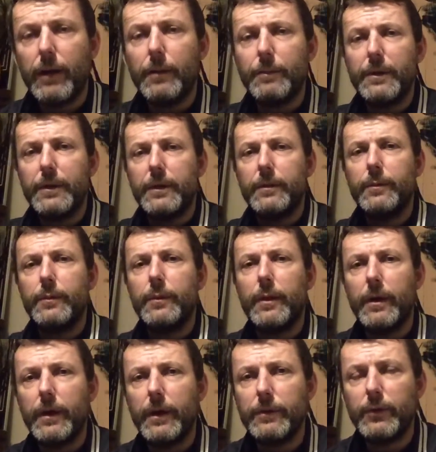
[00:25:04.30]
I'm going
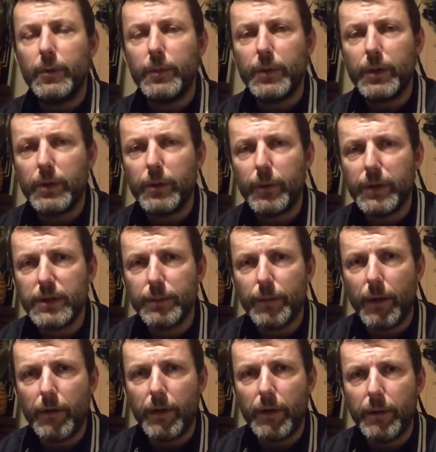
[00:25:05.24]
to do another one
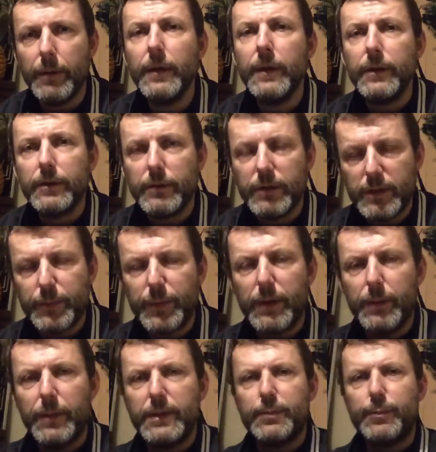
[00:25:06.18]
tomorrow. It's been
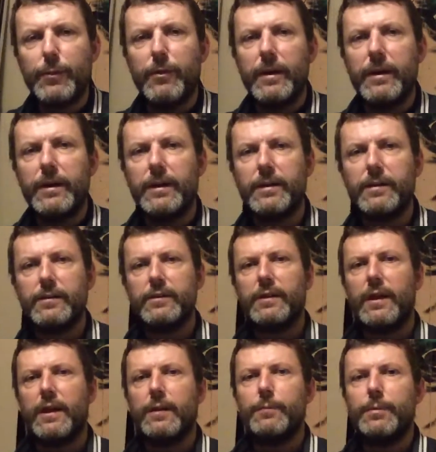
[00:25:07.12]
a bit sporadic
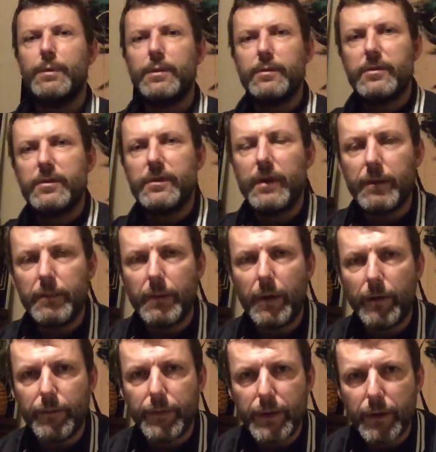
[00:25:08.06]
today because
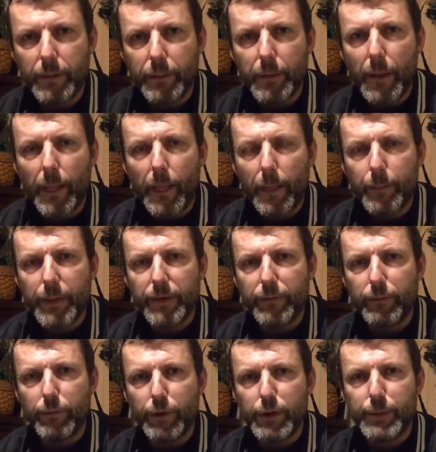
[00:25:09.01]
I've been in a bit of
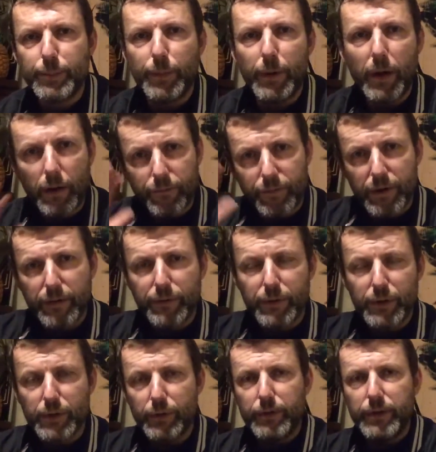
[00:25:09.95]
a rush, but hopefully you've
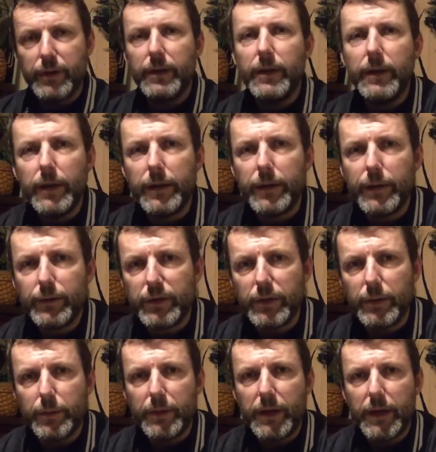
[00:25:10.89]
enjoyed it, and I'll
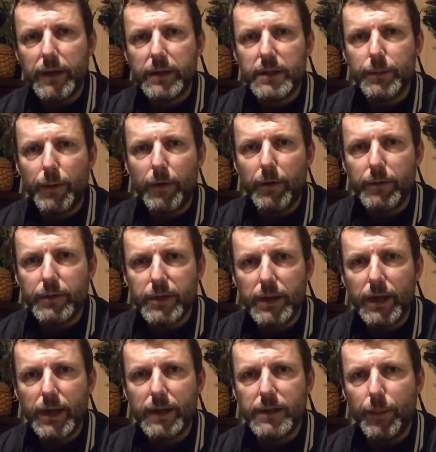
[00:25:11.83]
see you again tomorrow. See
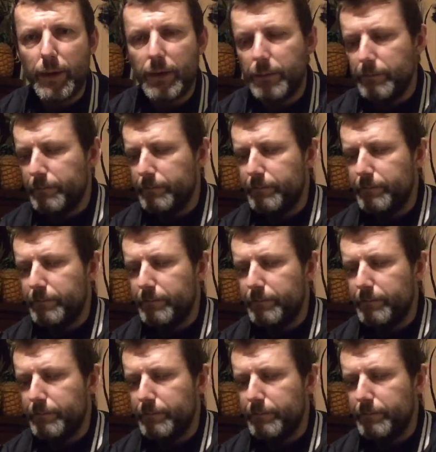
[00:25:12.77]
you later. Bye.